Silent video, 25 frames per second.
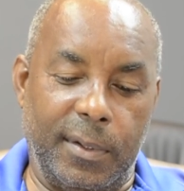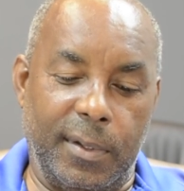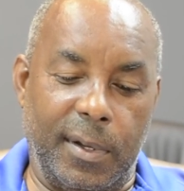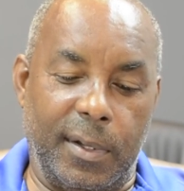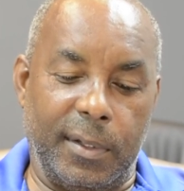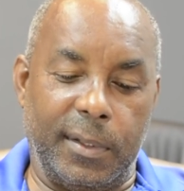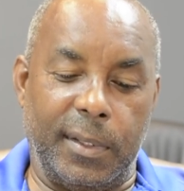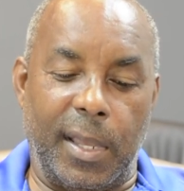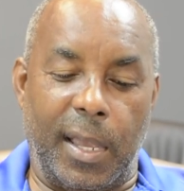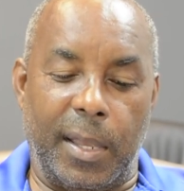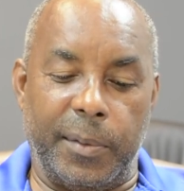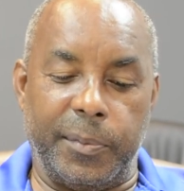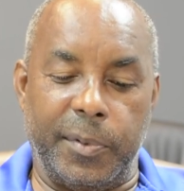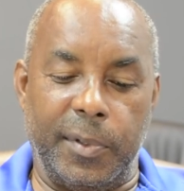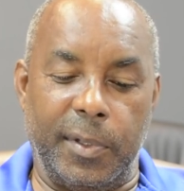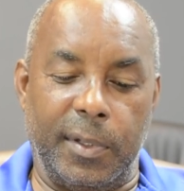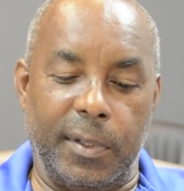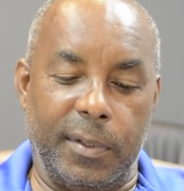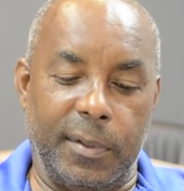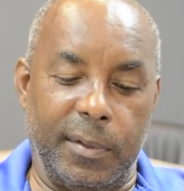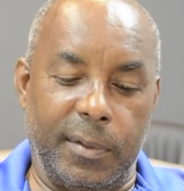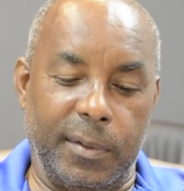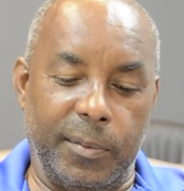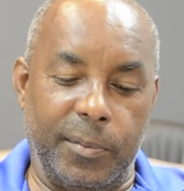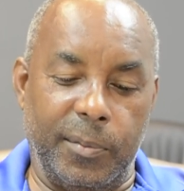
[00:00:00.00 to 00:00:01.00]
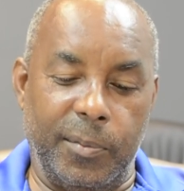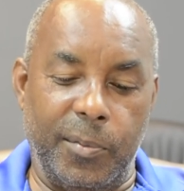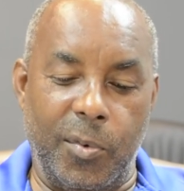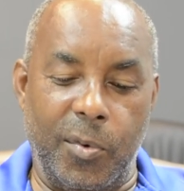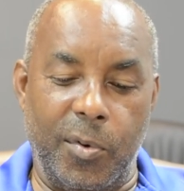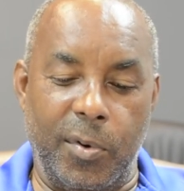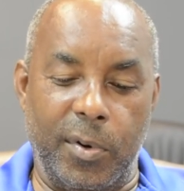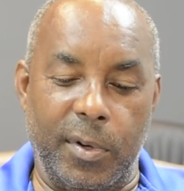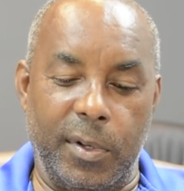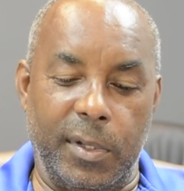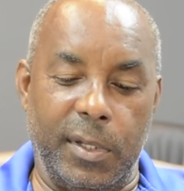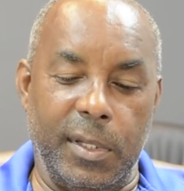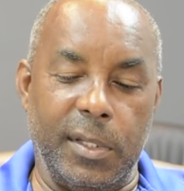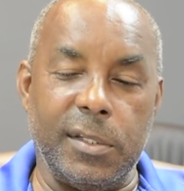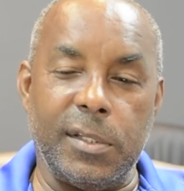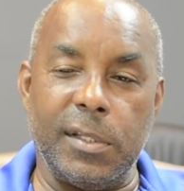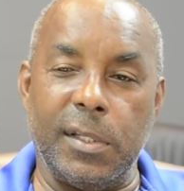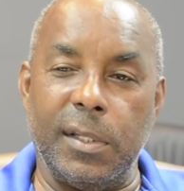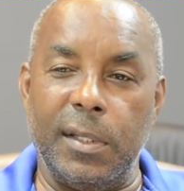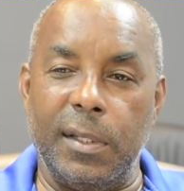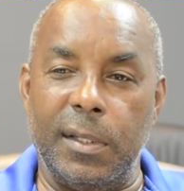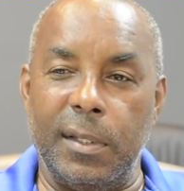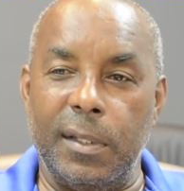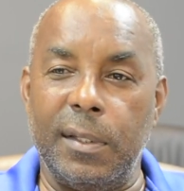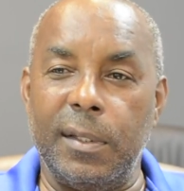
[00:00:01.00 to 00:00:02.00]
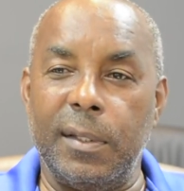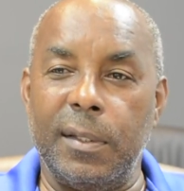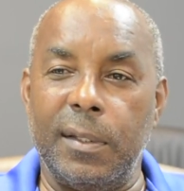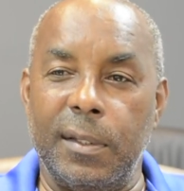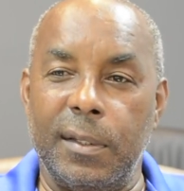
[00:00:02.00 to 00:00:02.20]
adapted more easily